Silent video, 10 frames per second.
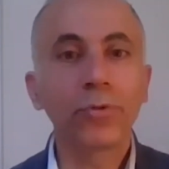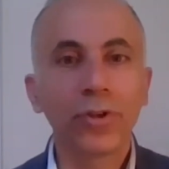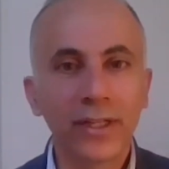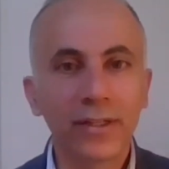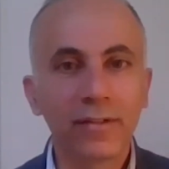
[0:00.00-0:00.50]

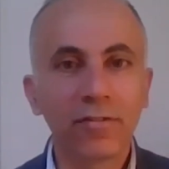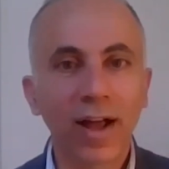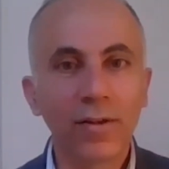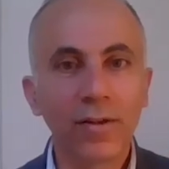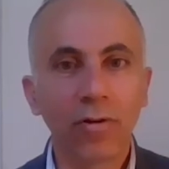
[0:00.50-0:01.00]
championing the
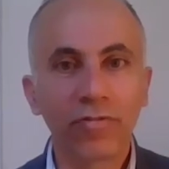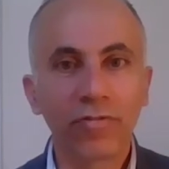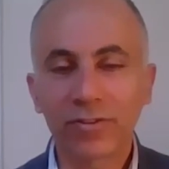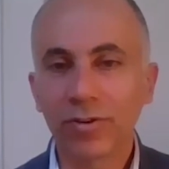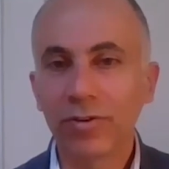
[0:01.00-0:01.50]
value of
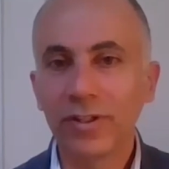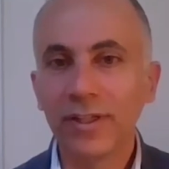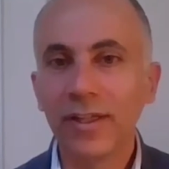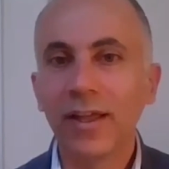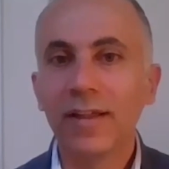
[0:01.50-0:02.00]

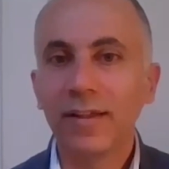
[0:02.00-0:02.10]
fraternity,